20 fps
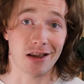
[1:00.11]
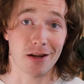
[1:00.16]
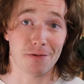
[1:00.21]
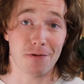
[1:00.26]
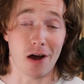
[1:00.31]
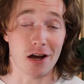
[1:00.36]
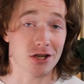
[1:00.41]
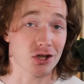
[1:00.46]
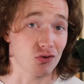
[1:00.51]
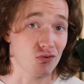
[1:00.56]
in the
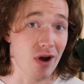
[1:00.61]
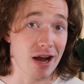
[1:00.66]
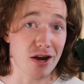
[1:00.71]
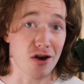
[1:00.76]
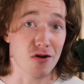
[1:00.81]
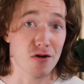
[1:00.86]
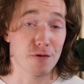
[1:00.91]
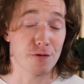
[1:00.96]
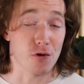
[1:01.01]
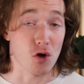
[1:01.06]
fossil
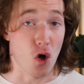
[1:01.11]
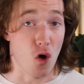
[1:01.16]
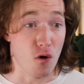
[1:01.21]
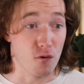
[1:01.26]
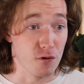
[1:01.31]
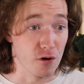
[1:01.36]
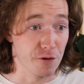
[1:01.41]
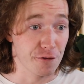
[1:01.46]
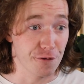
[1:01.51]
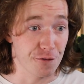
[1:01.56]
record for
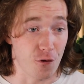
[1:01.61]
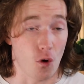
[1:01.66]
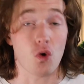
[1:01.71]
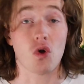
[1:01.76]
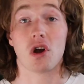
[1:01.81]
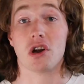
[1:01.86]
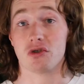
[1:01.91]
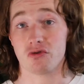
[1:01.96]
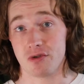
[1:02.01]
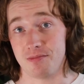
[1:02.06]
over
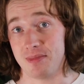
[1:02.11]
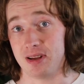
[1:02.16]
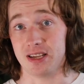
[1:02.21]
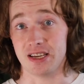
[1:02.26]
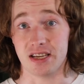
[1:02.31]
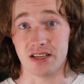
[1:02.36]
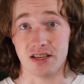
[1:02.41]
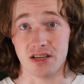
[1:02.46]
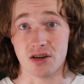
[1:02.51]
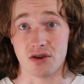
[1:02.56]
four hundred
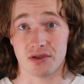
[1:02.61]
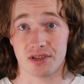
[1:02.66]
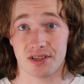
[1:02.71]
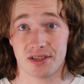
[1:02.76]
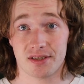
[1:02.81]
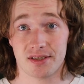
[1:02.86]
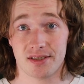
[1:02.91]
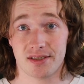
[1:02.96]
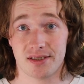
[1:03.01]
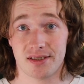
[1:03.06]
million
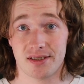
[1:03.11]
years.